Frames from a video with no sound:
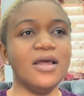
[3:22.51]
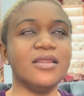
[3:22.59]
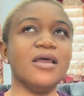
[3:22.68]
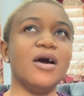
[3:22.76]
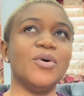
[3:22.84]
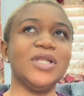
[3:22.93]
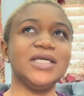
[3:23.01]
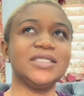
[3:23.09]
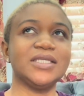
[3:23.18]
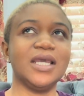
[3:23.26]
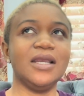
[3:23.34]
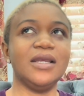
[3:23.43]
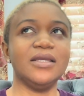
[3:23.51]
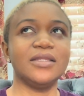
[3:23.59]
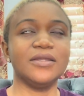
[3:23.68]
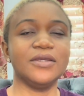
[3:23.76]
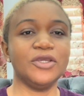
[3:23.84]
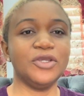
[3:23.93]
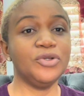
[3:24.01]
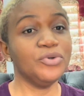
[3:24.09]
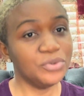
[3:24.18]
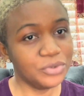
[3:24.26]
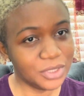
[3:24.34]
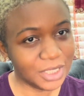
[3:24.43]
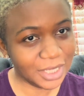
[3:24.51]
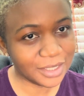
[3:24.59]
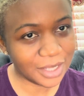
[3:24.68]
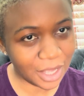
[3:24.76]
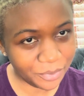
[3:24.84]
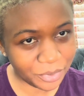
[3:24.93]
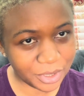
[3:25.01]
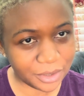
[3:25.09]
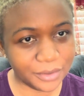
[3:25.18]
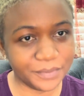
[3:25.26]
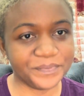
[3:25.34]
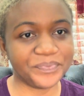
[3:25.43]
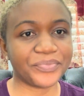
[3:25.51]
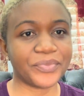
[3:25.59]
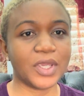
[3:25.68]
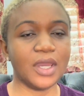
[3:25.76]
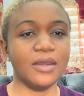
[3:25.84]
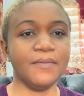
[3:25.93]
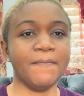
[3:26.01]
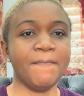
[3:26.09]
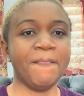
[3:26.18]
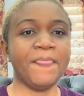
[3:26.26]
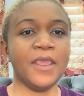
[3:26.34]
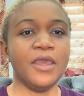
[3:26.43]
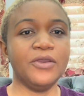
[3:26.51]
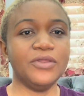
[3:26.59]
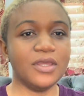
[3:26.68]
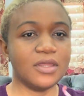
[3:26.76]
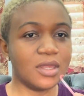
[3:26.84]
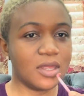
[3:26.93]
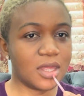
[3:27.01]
Now, when I said you need capital, okay, you need